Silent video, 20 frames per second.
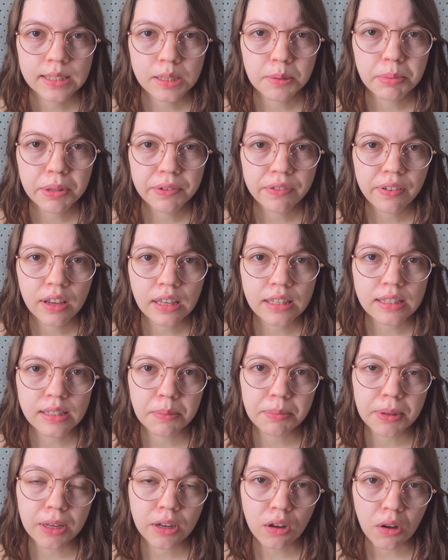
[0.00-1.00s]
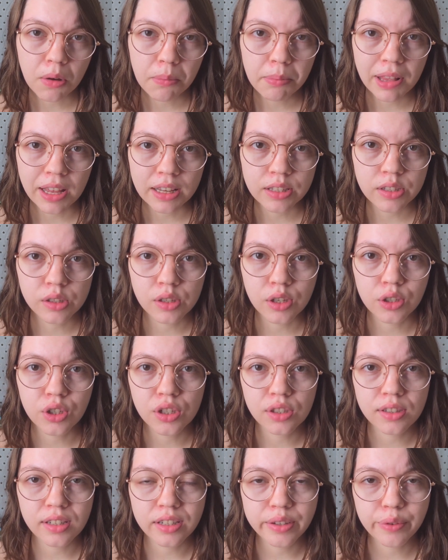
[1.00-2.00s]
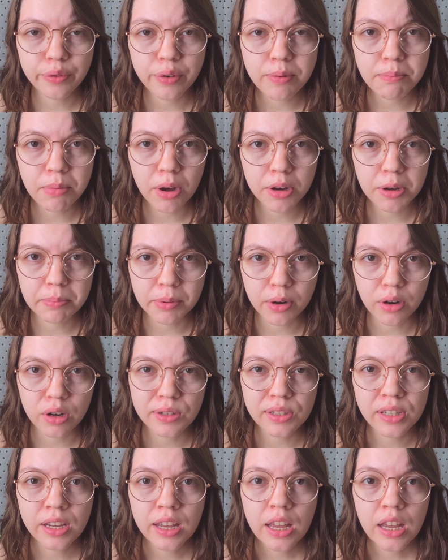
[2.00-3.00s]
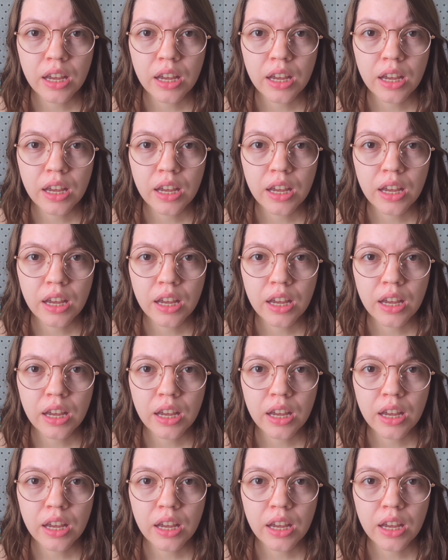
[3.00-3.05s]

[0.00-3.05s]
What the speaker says: Simplifying something complex, such as the different body parts,